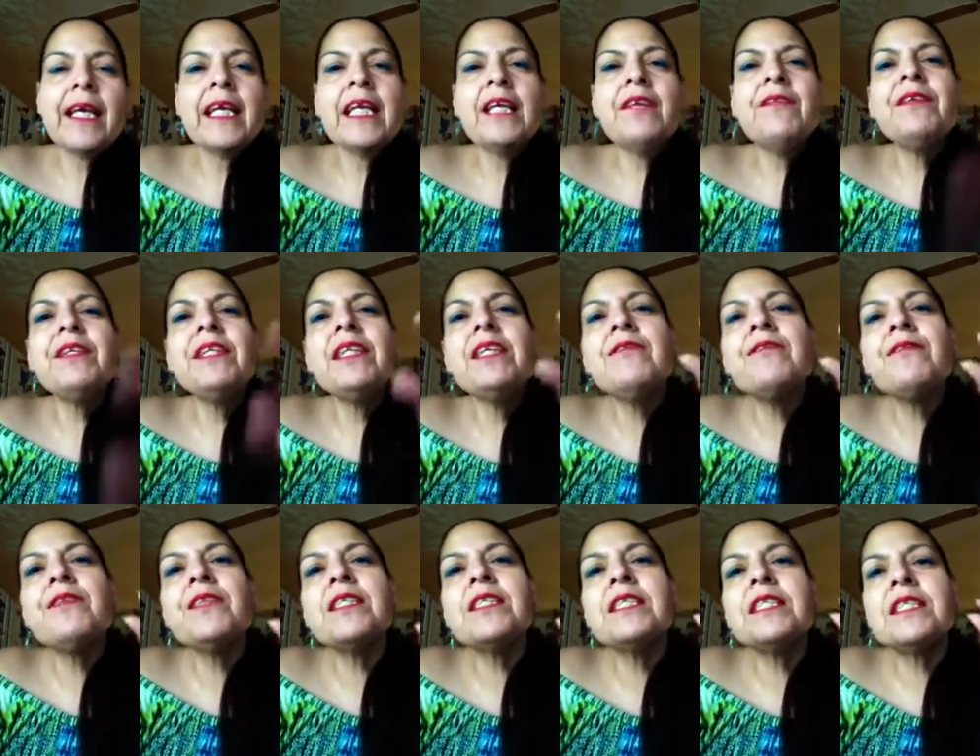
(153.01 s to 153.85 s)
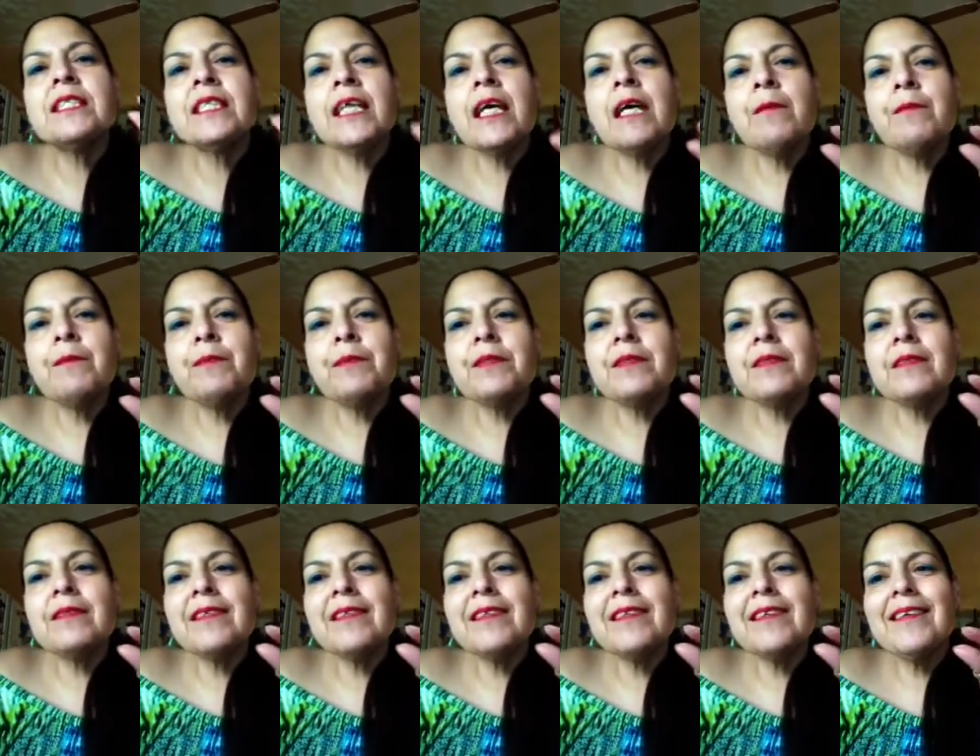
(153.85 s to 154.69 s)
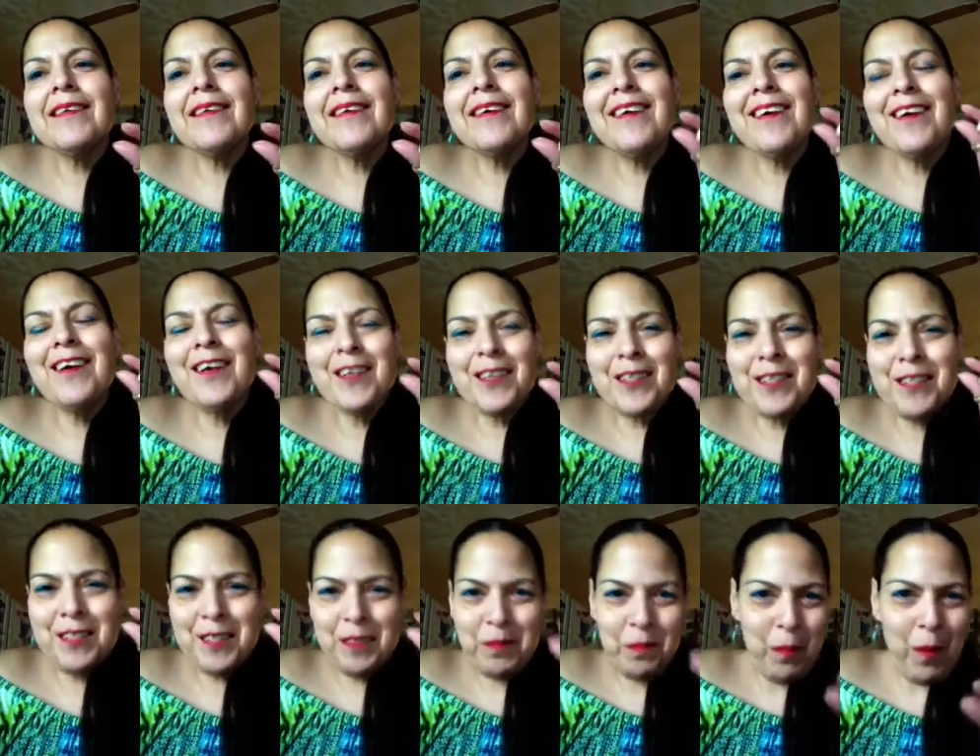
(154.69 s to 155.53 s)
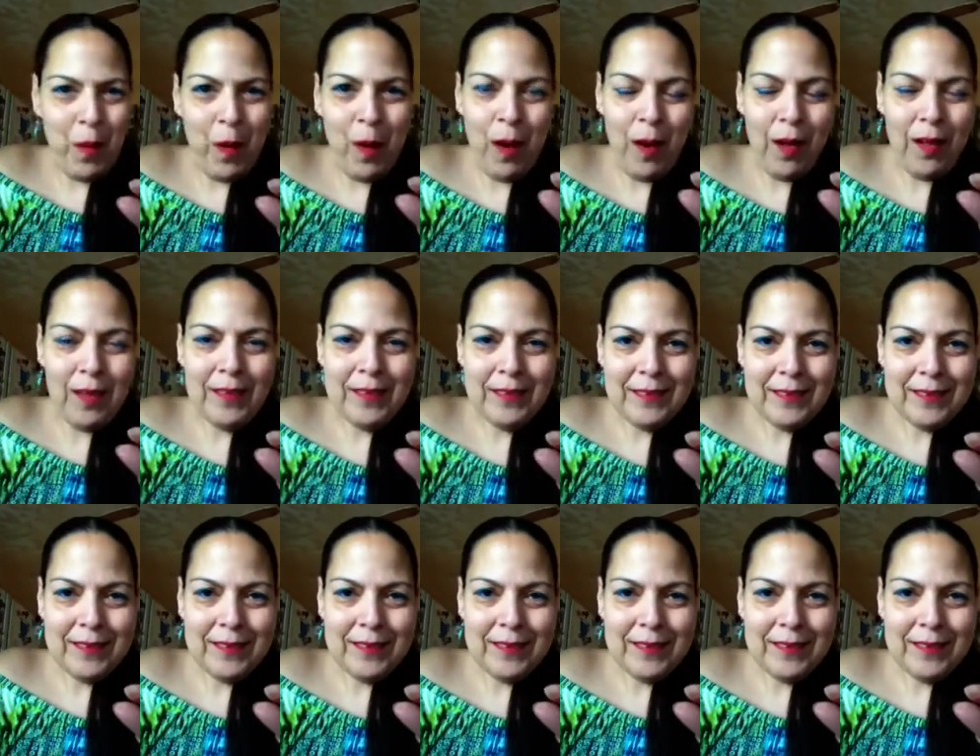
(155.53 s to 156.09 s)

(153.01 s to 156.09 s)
Even if the steps are small,